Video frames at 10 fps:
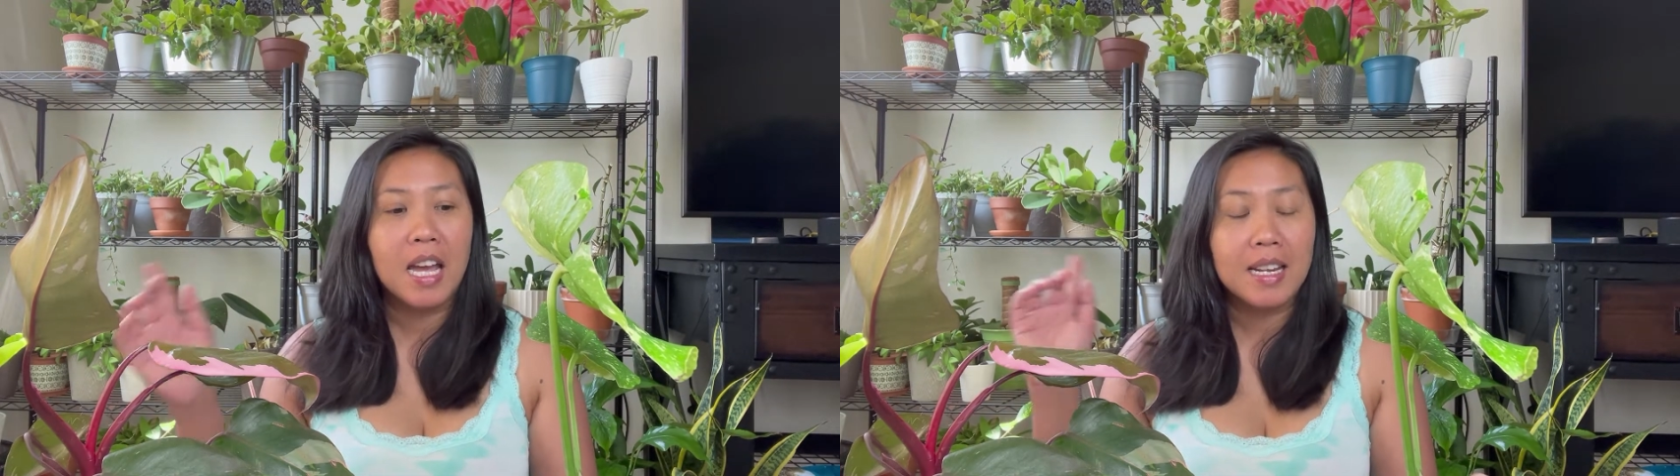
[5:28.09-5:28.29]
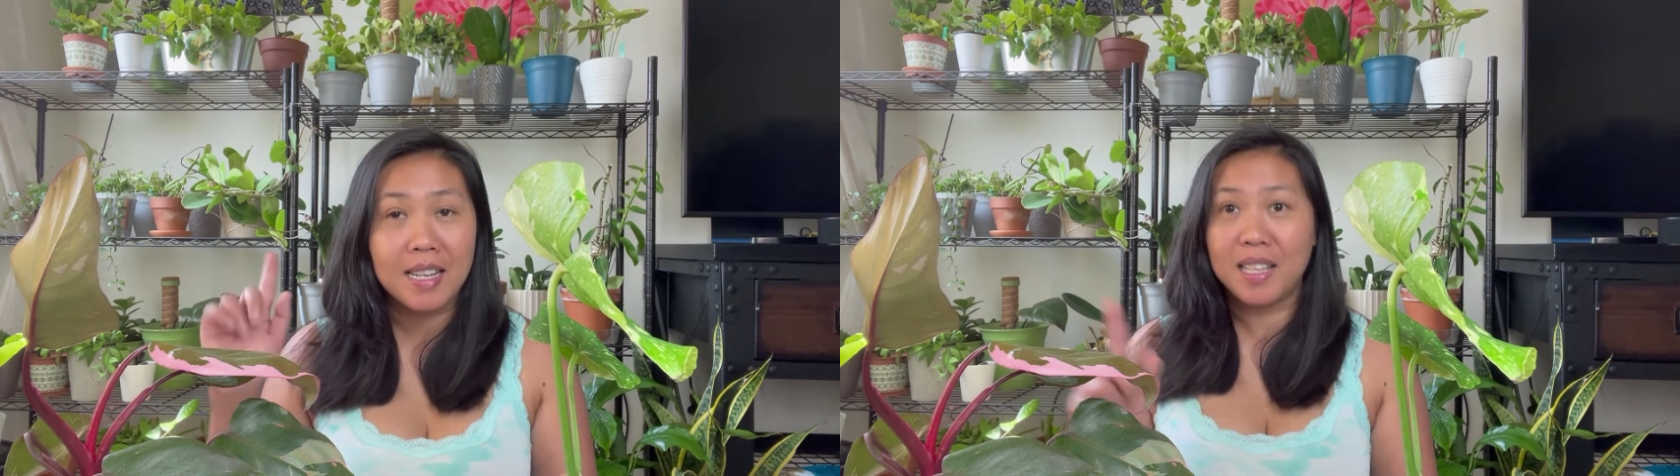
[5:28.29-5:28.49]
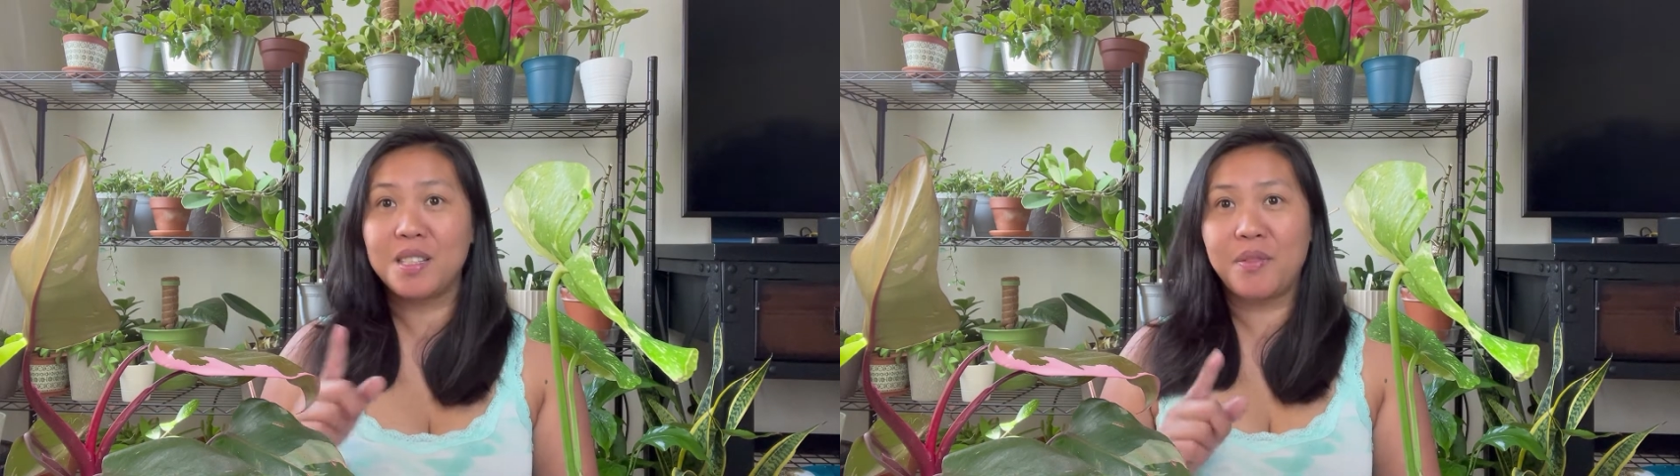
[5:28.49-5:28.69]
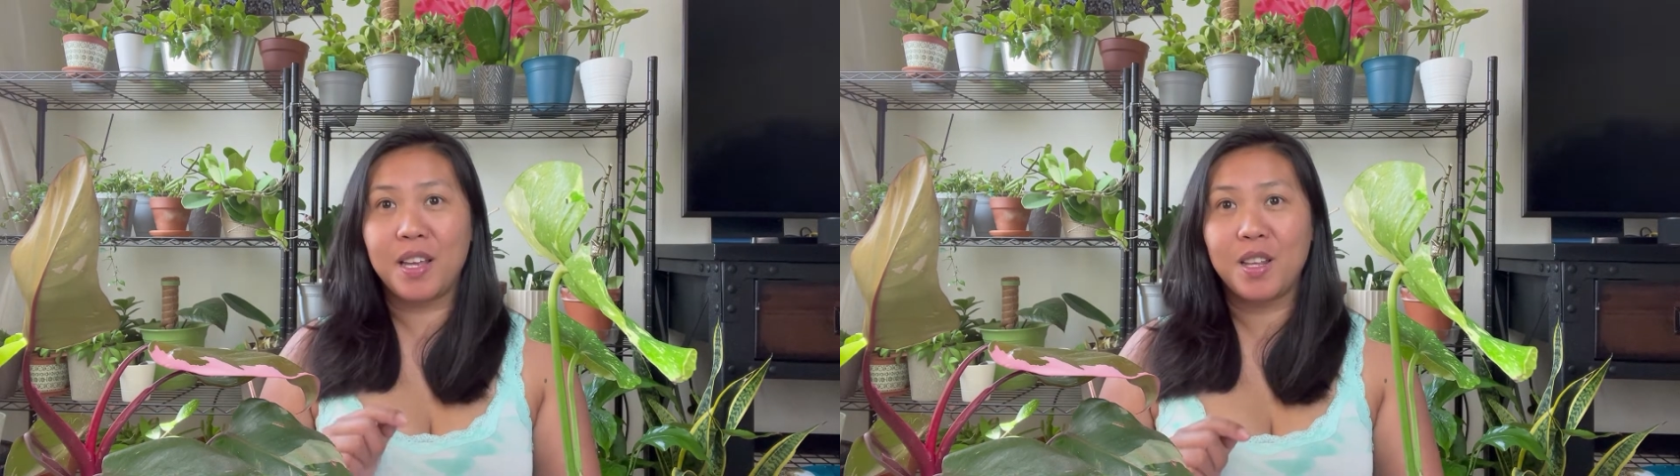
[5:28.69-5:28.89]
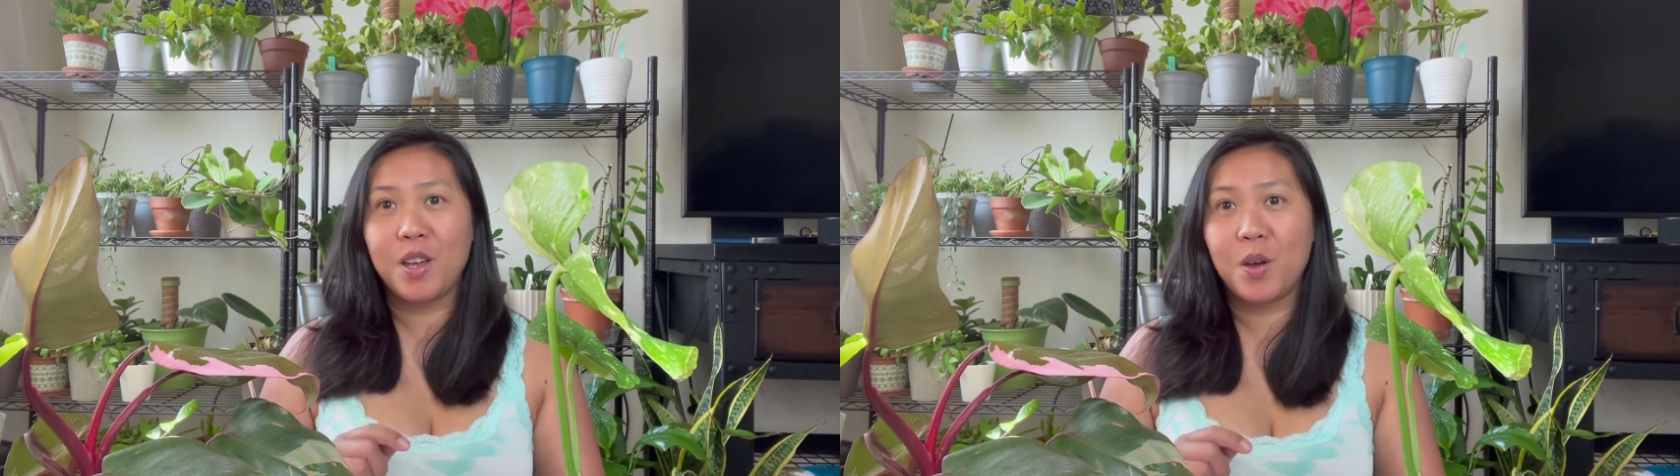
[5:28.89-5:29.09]
next
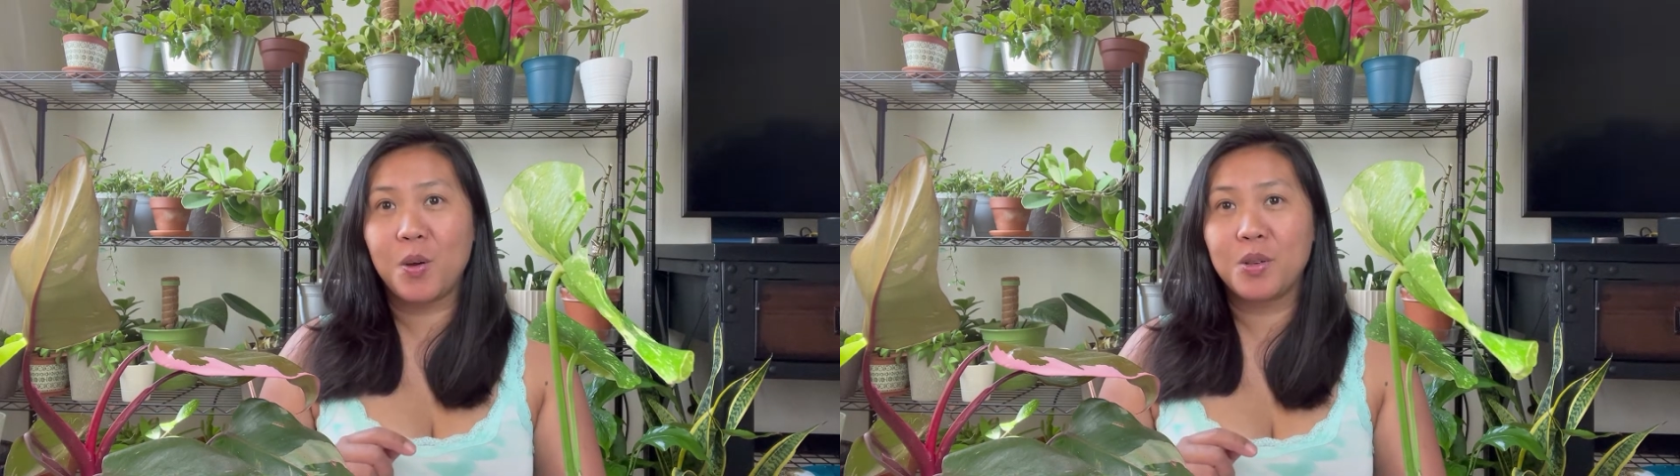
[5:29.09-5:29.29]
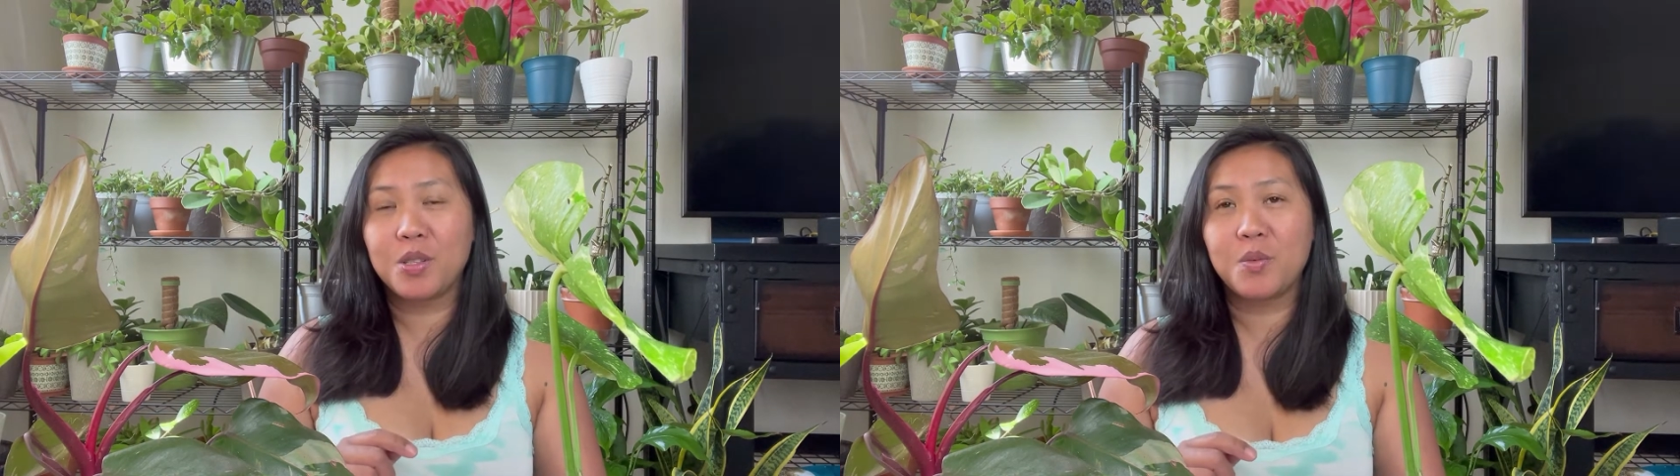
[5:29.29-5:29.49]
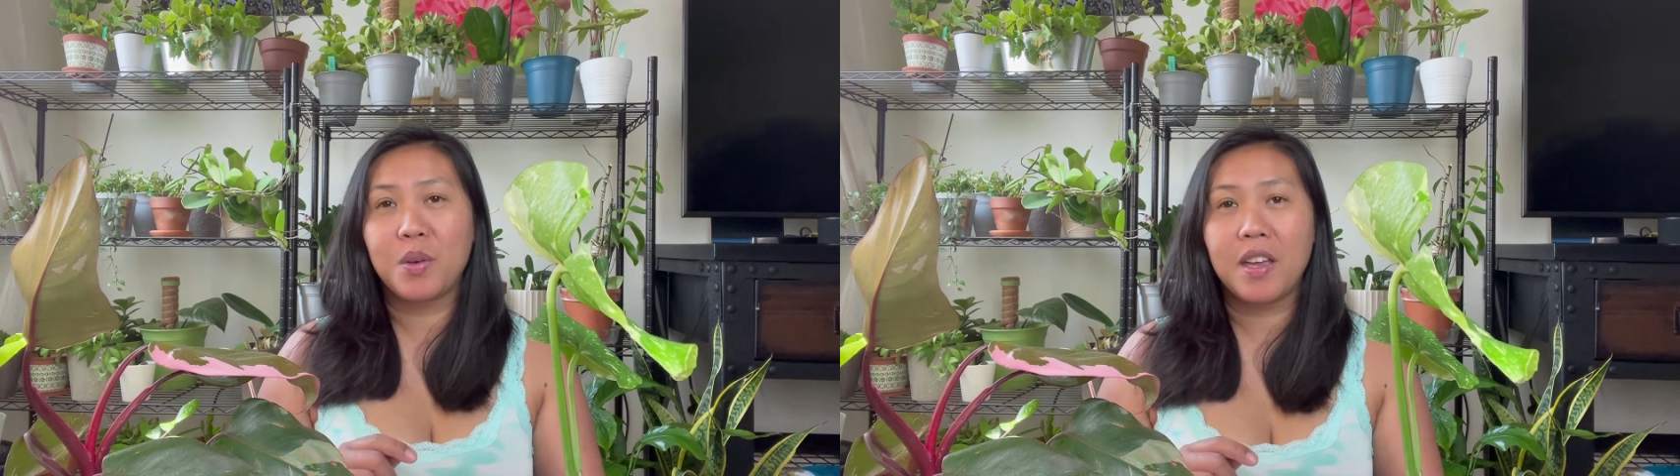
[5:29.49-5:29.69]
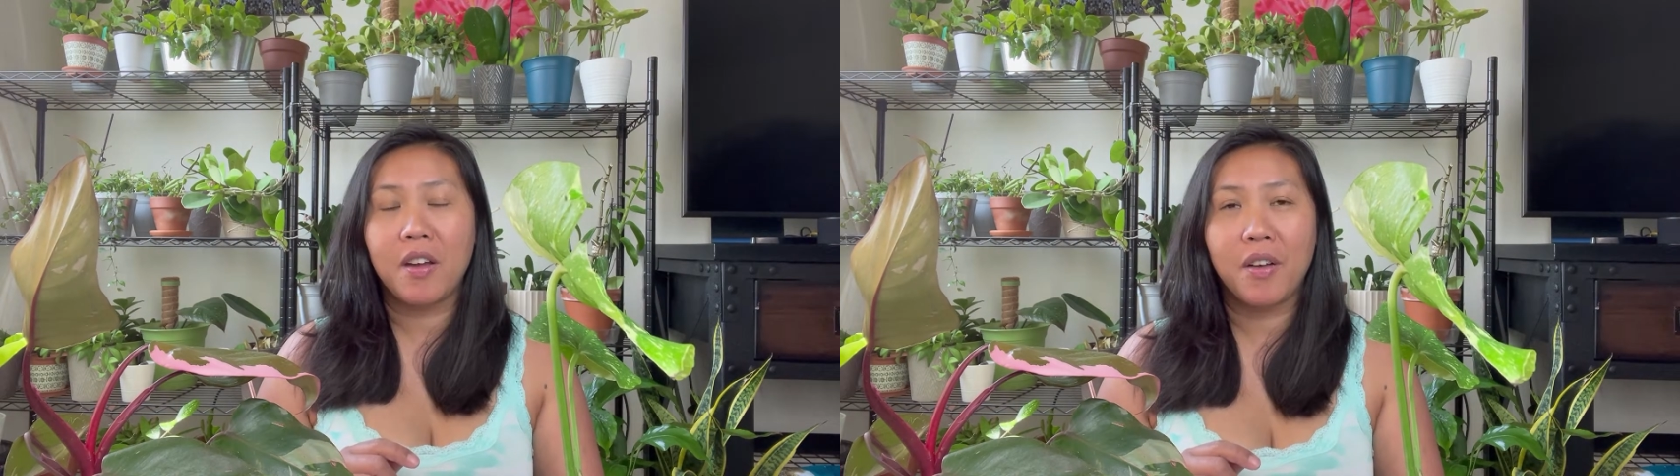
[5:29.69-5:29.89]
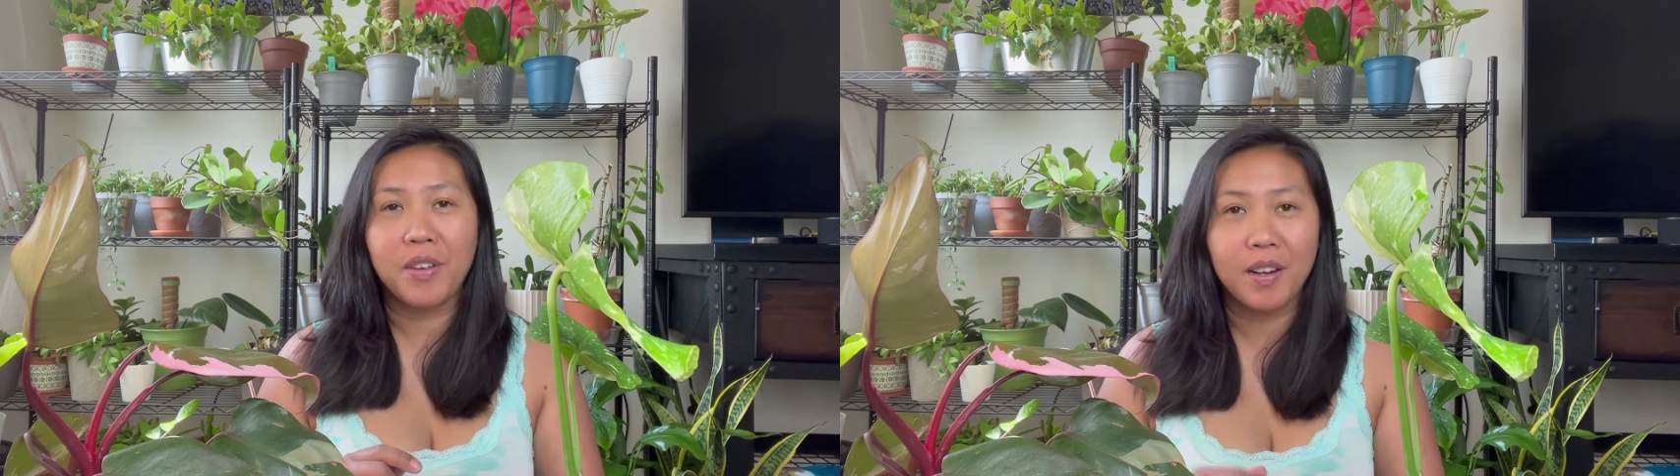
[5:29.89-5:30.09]
videos we have a